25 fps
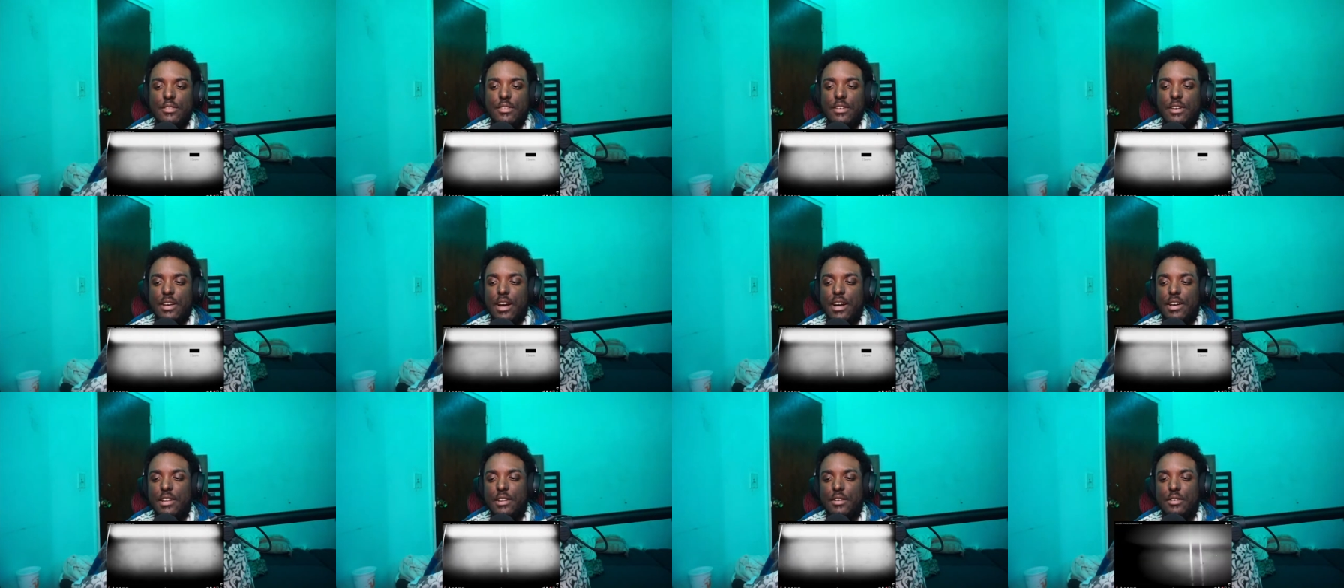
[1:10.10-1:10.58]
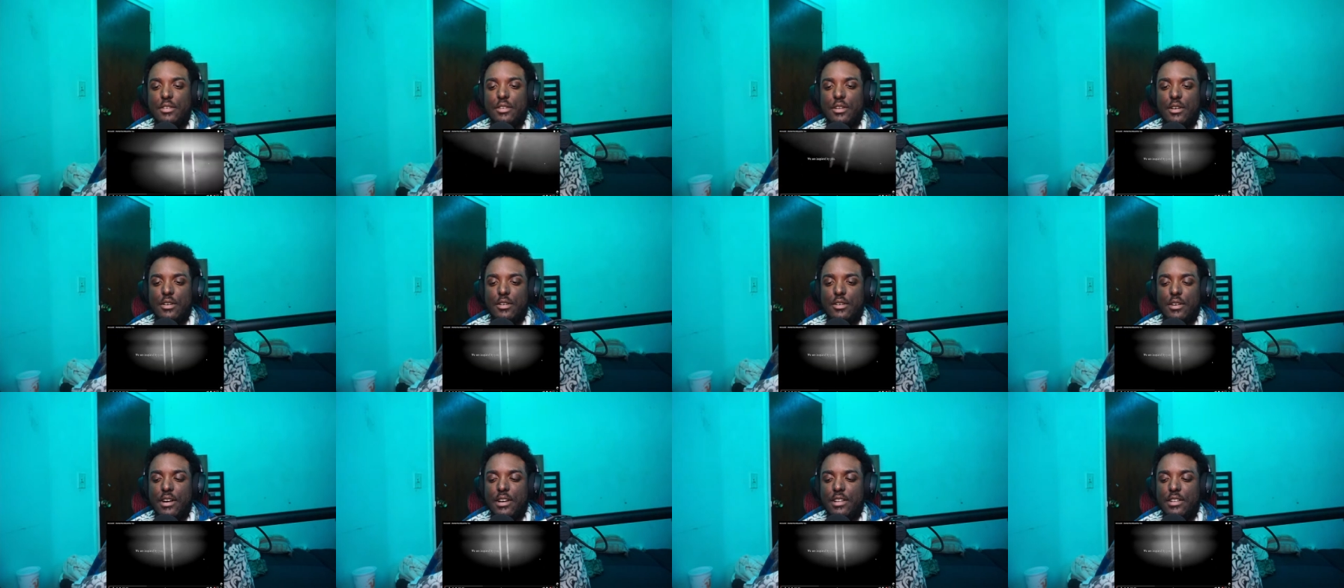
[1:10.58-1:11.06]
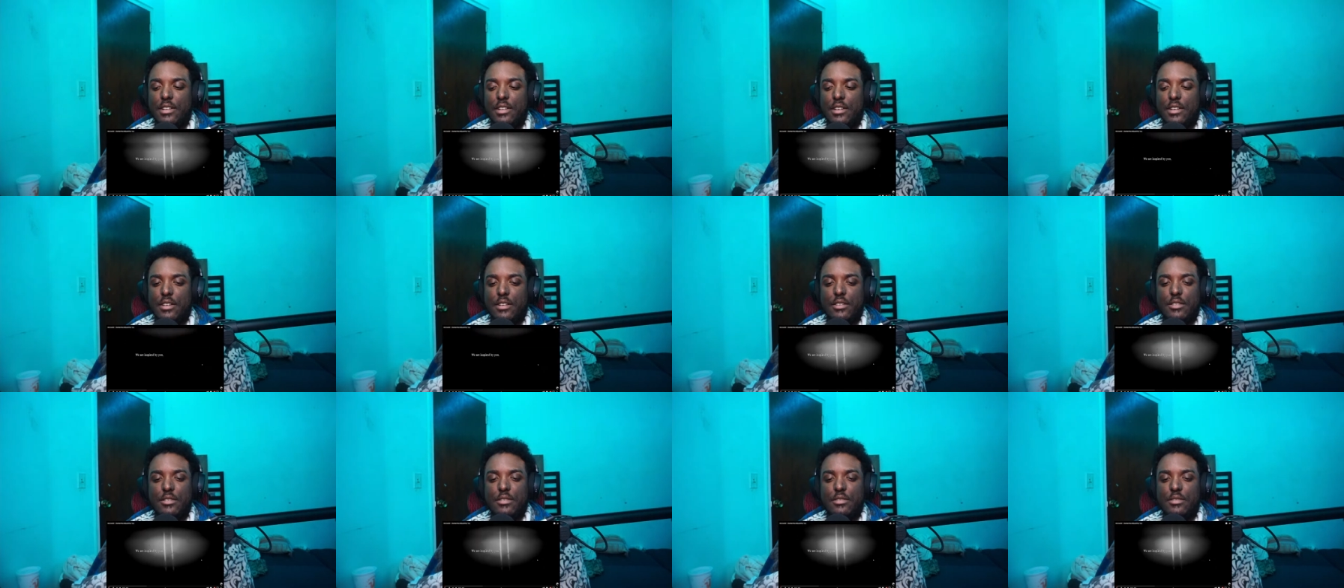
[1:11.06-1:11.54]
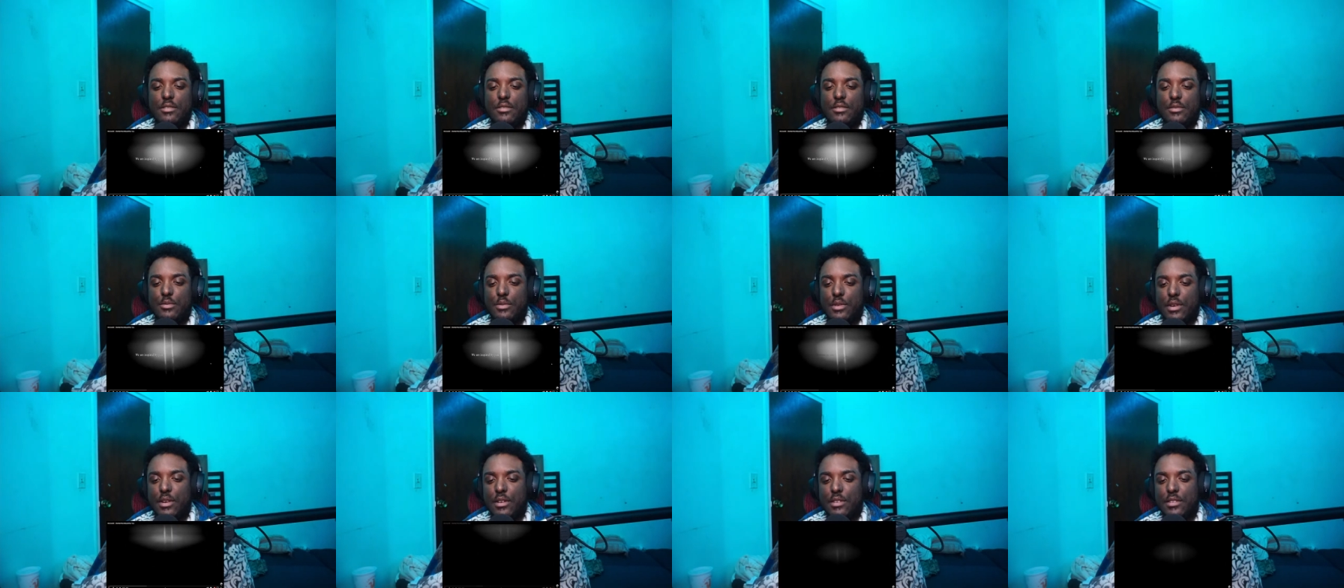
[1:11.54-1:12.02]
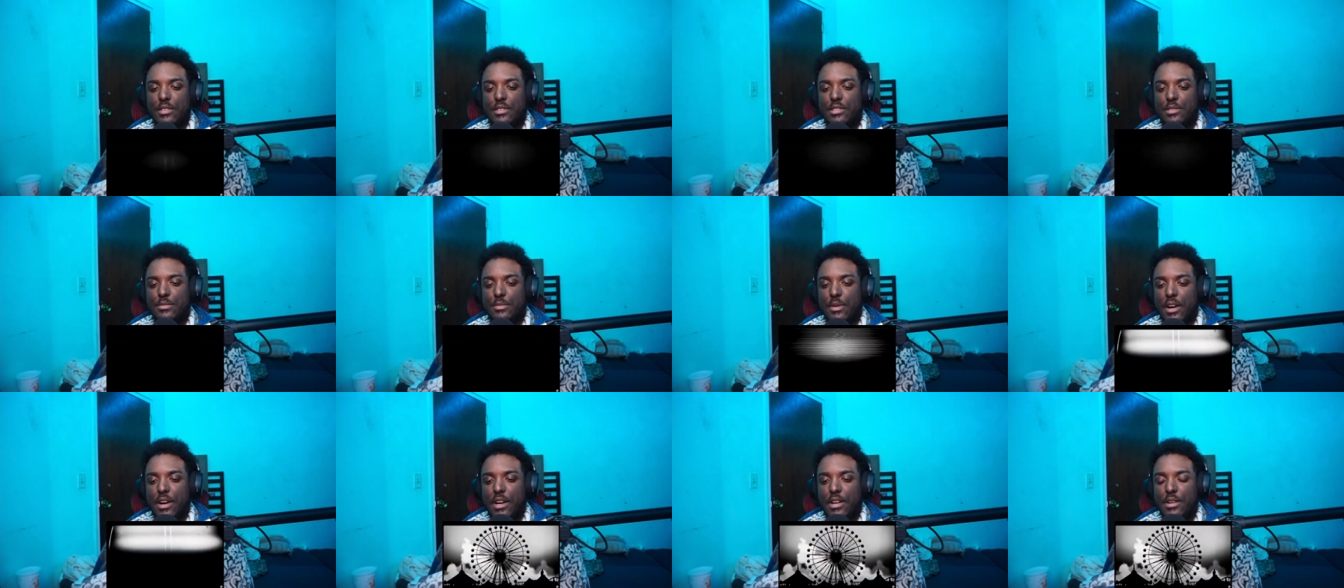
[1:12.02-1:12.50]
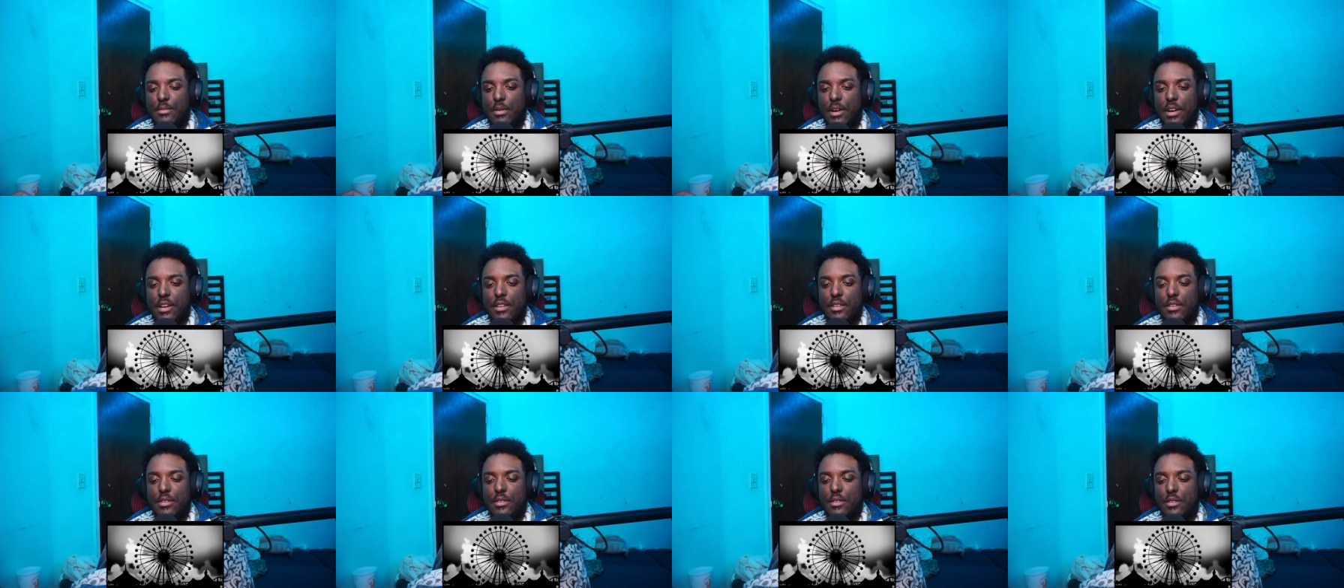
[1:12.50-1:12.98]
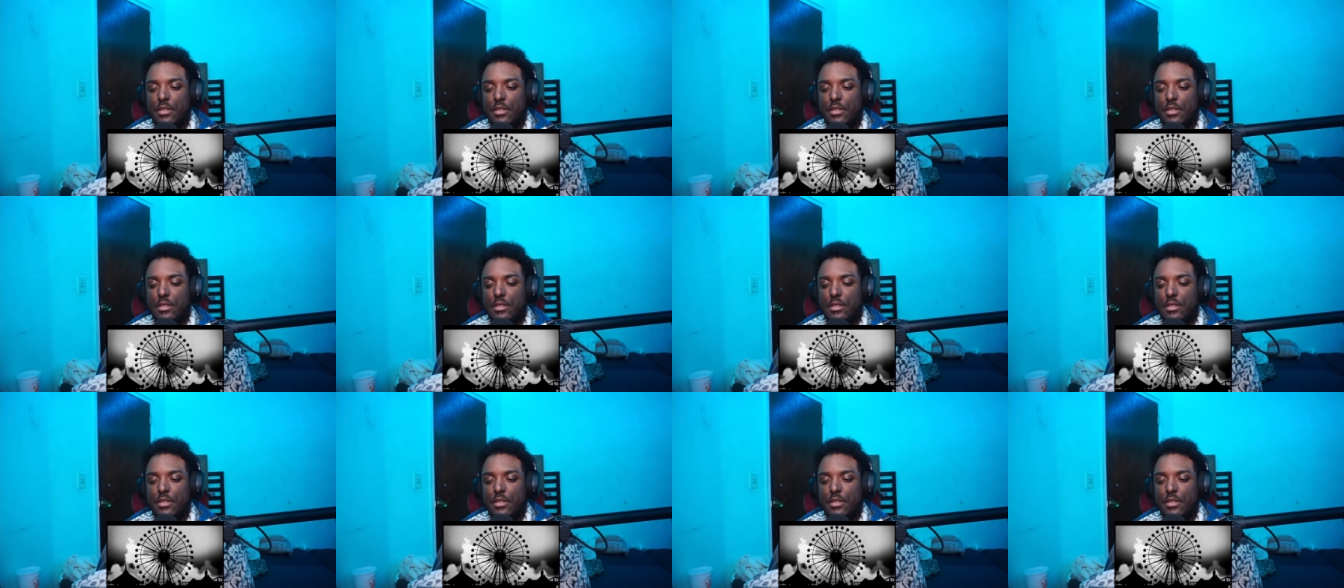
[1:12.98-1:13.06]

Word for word: I don't know. I know we are inspired by you.